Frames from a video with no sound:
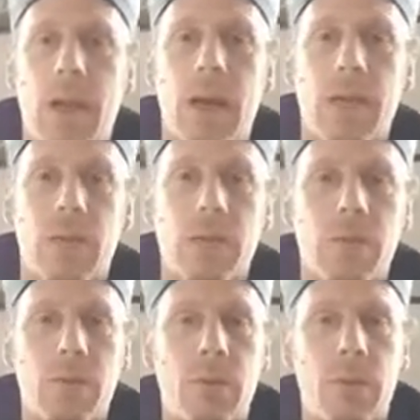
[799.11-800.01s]
I
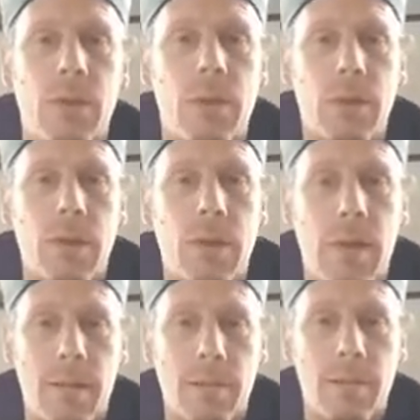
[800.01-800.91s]
also
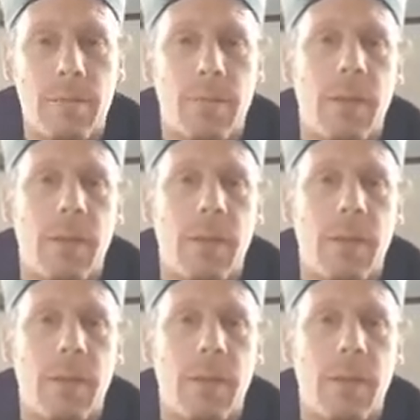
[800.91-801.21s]
am